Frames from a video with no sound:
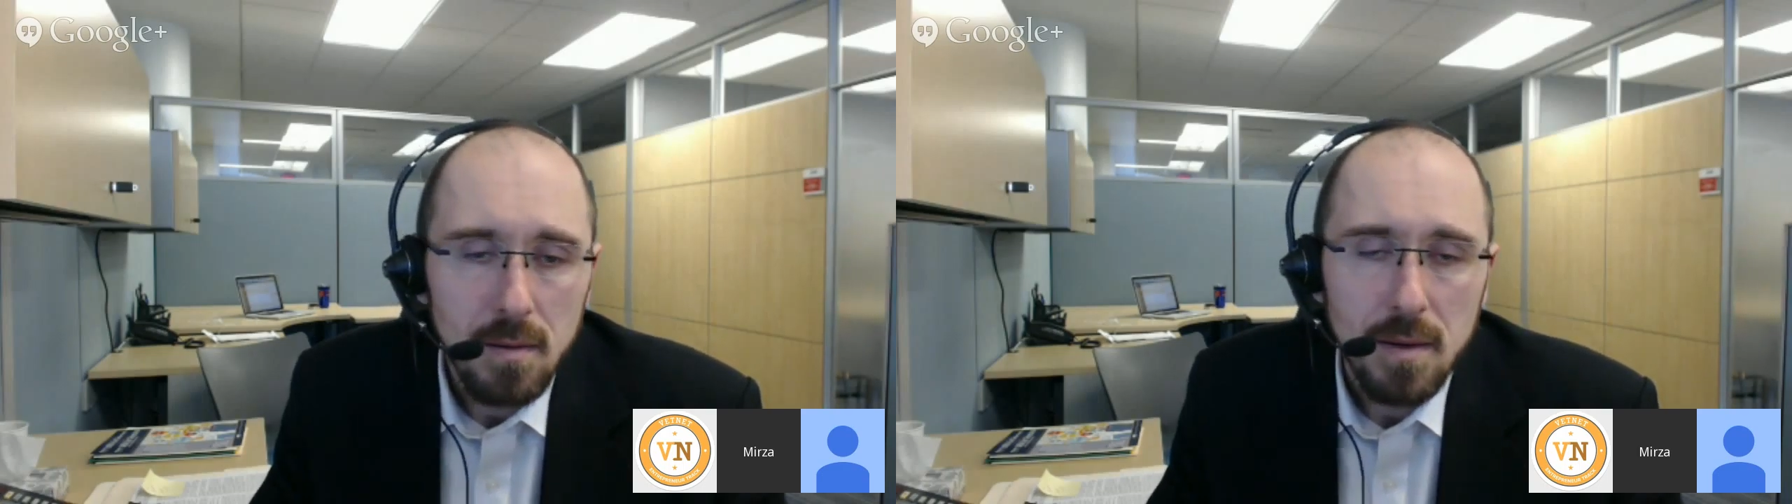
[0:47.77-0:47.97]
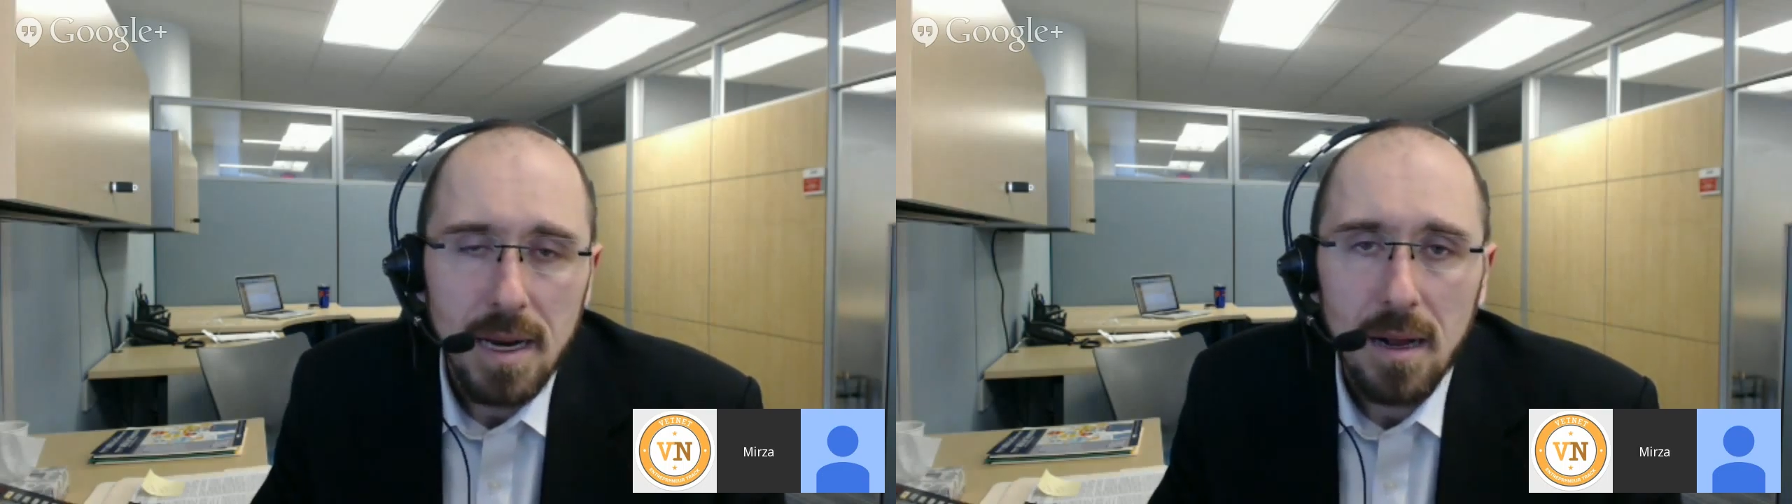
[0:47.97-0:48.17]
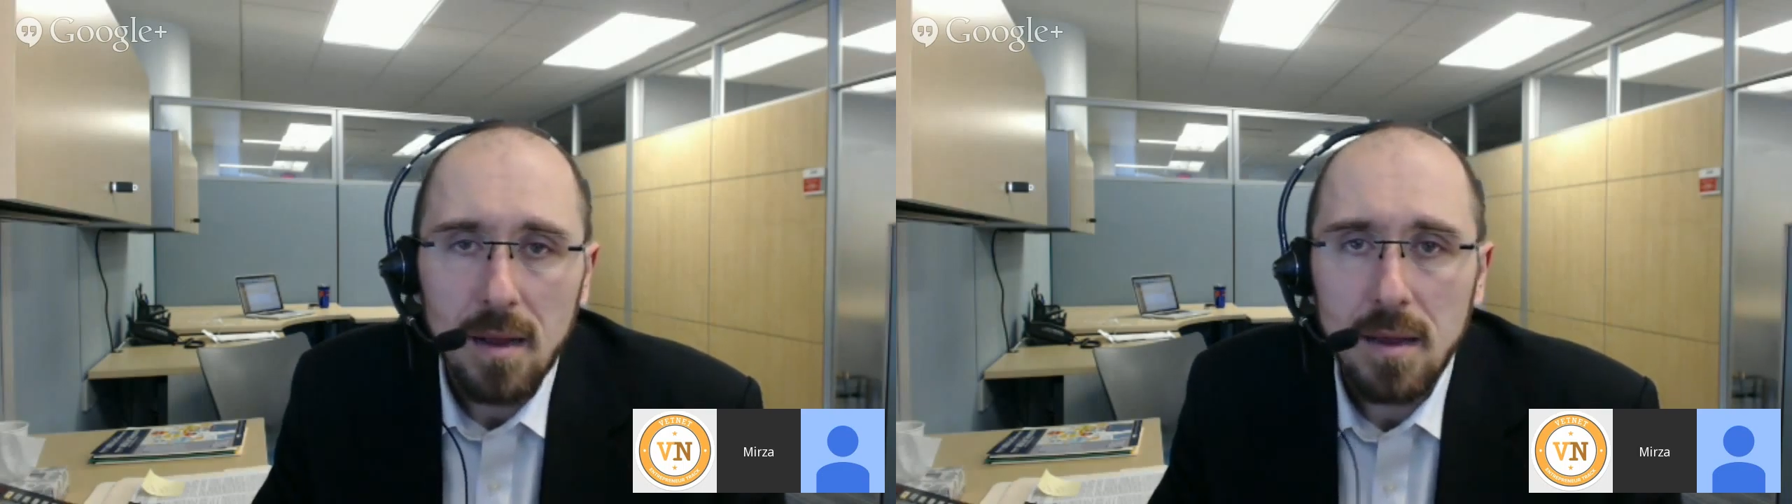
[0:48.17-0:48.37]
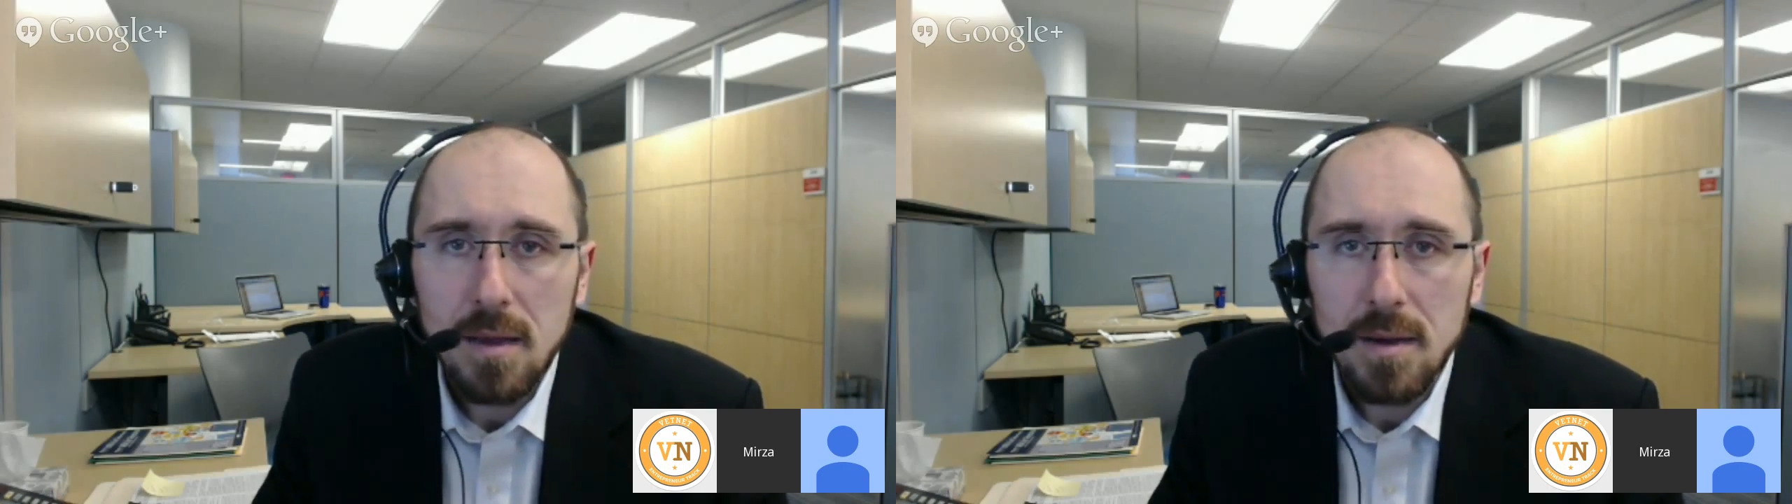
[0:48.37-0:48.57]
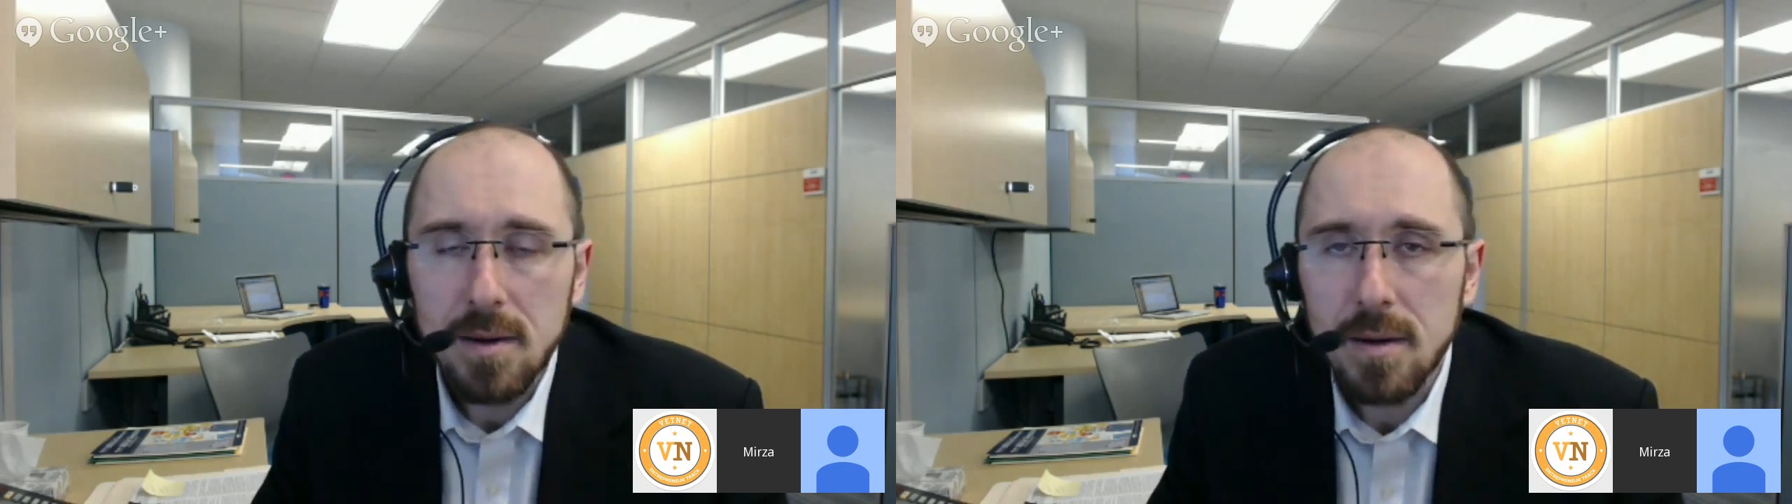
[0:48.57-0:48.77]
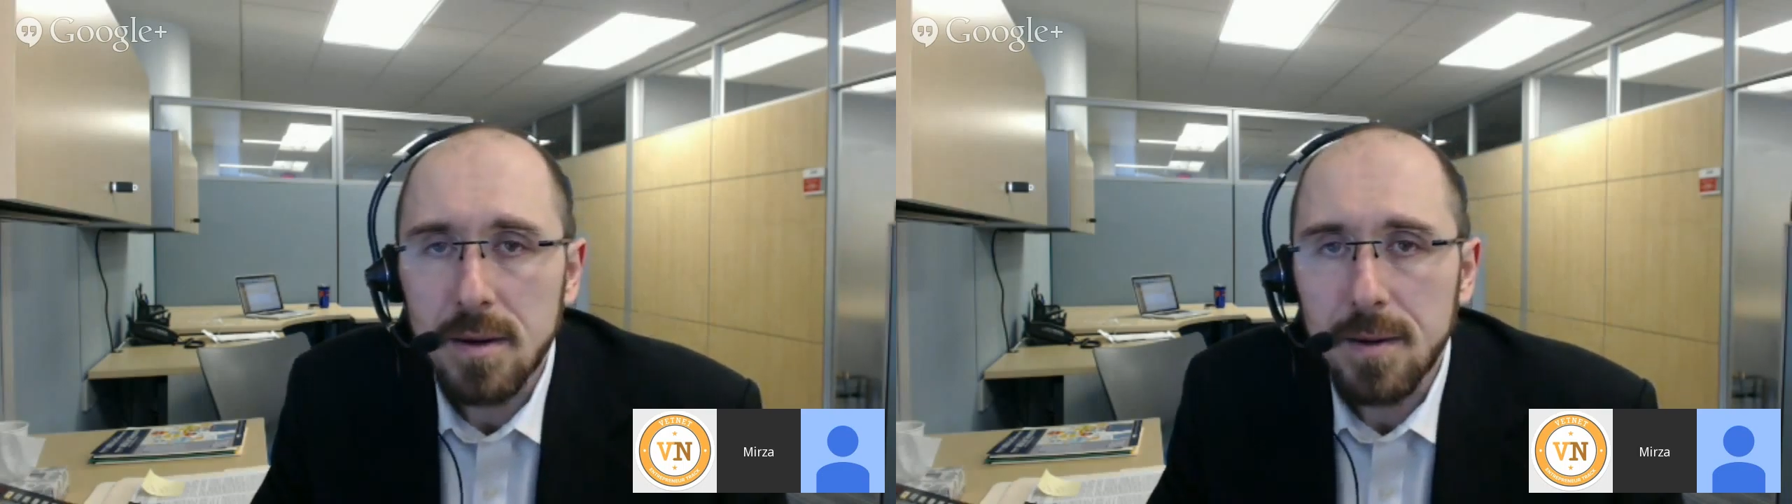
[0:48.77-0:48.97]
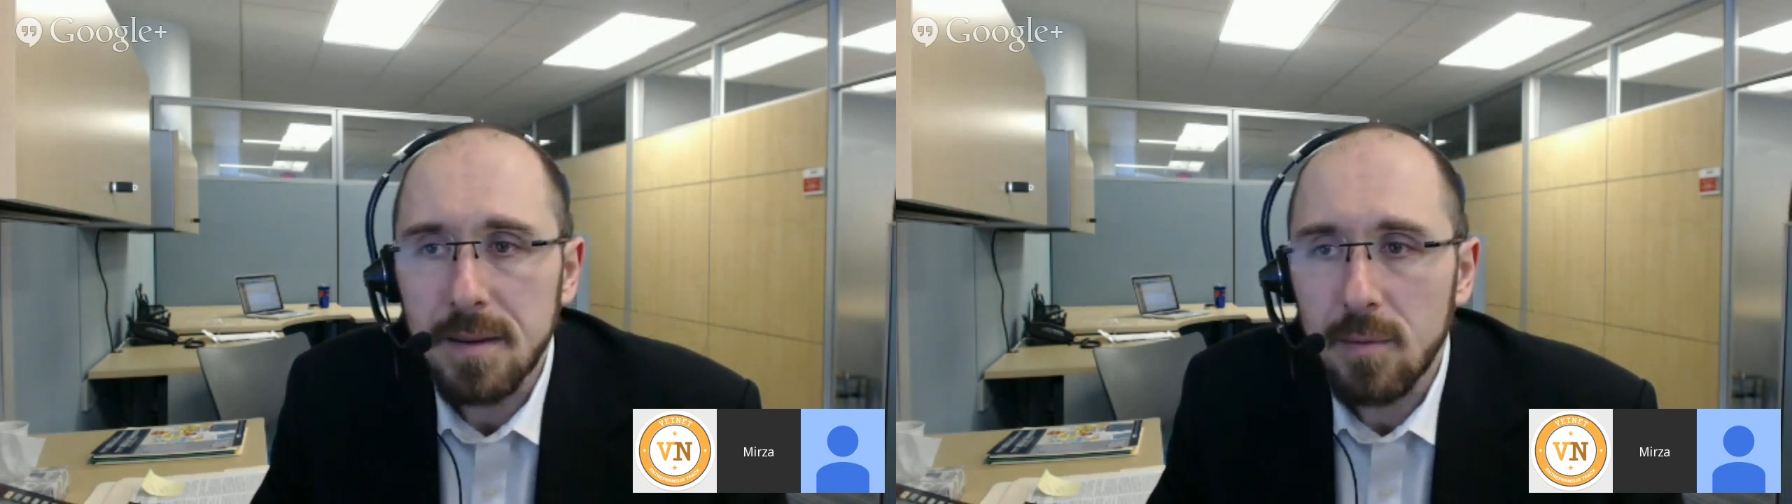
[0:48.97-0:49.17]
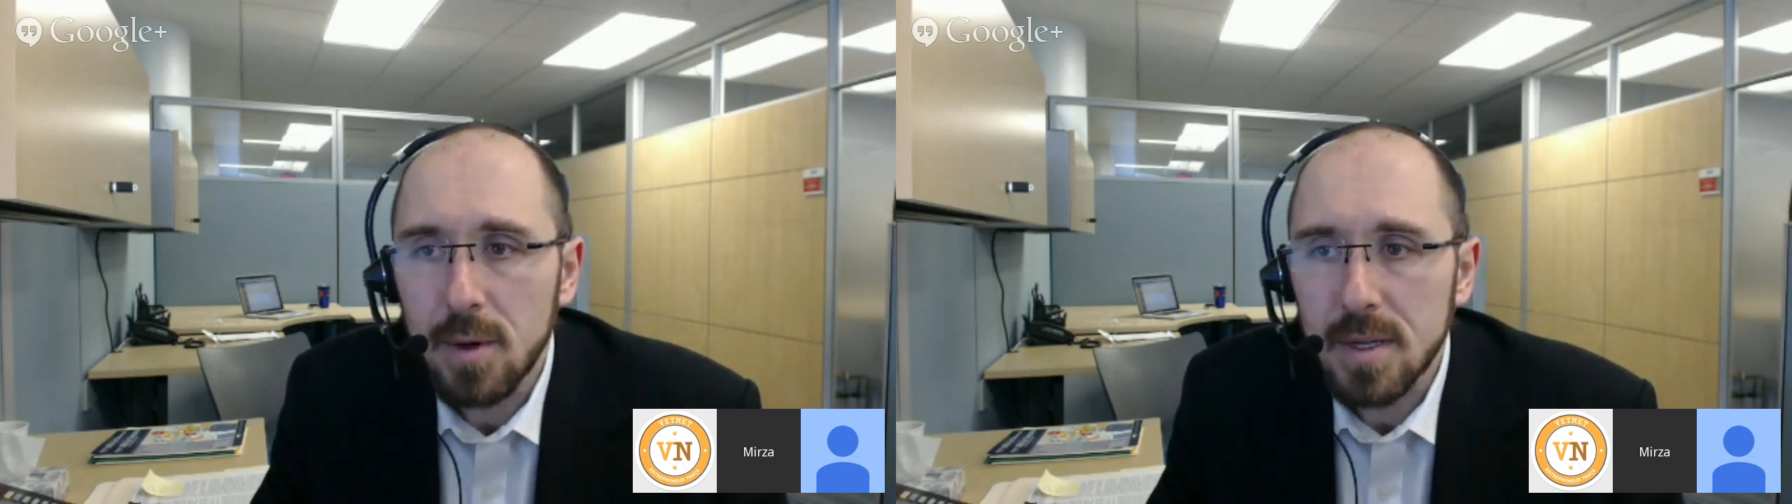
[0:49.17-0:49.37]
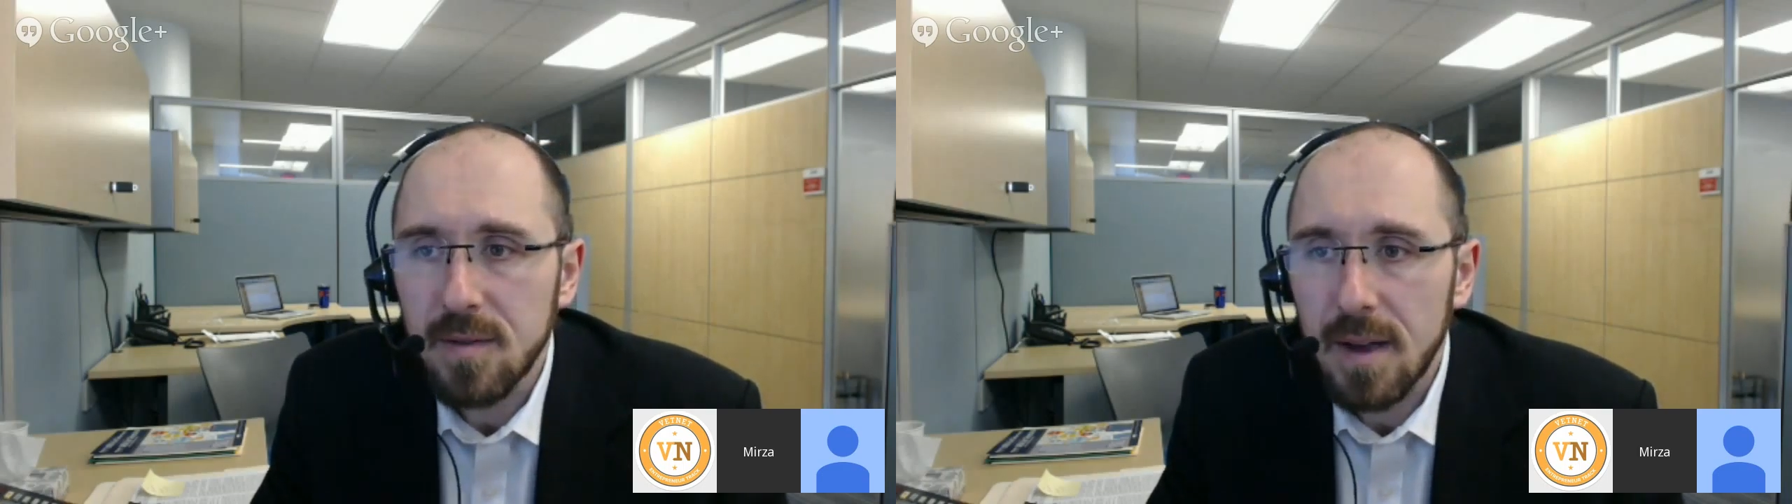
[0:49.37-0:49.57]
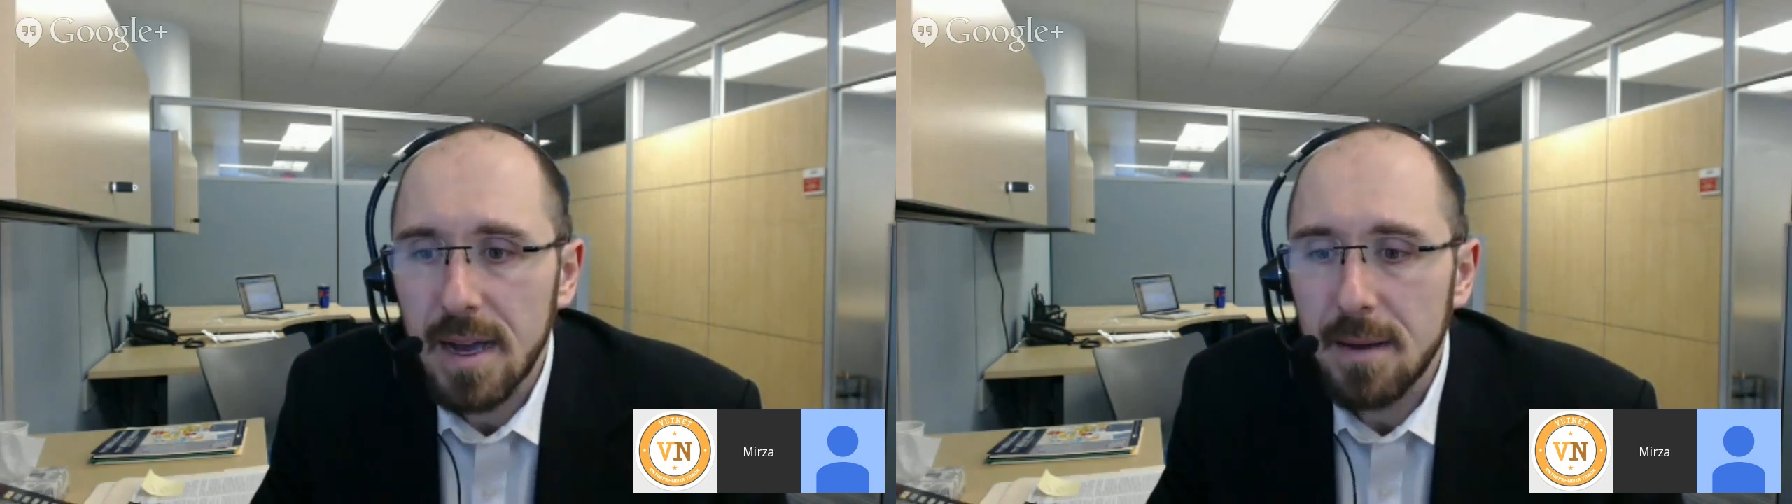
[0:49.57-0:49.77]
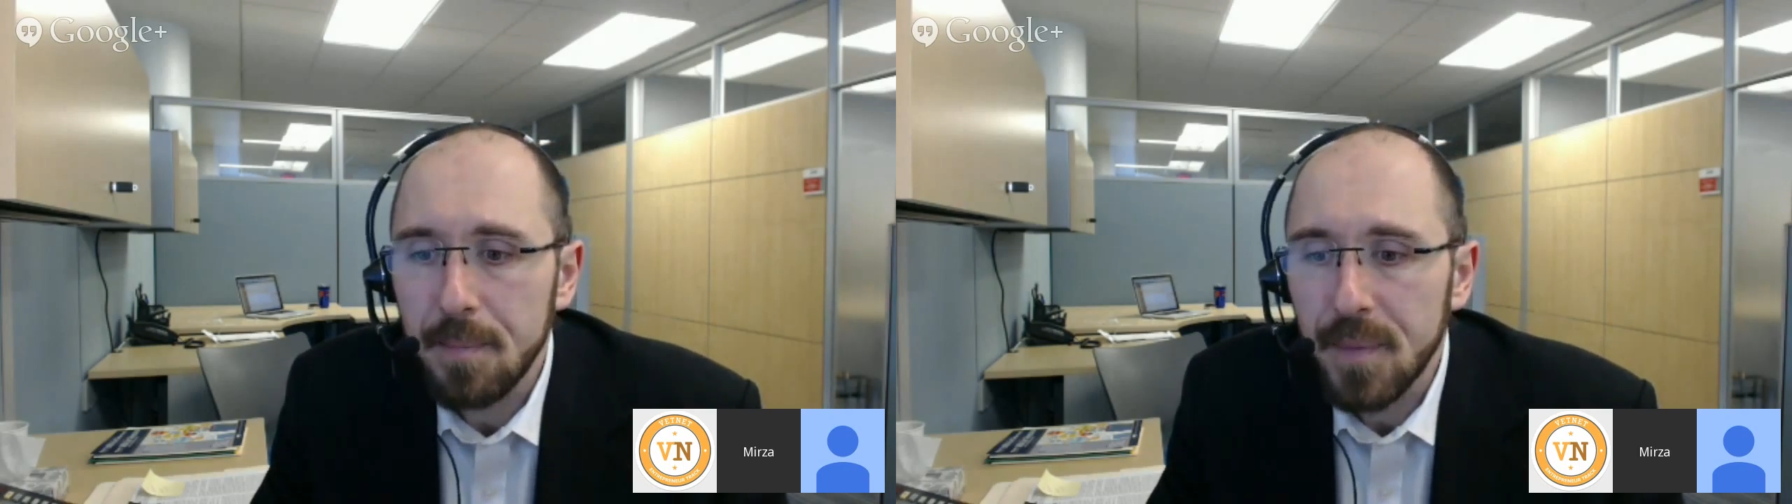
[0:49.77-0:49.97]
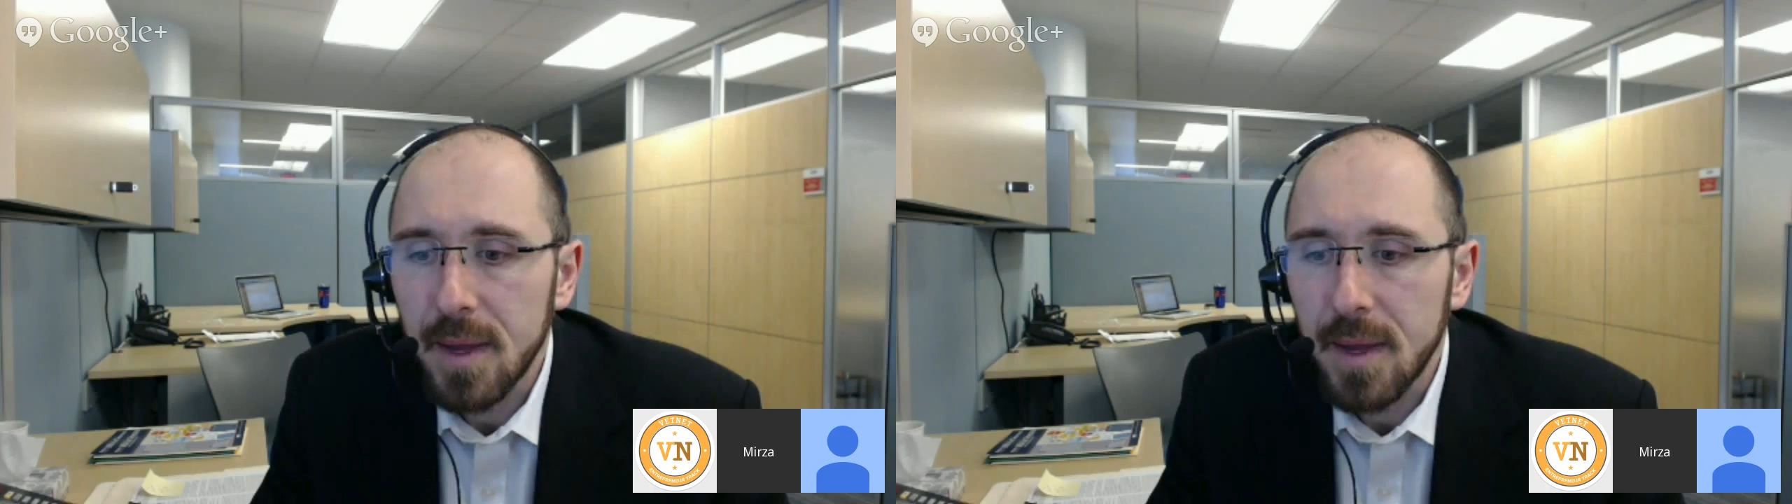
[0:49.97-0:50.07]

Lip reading: directly here. That works fine.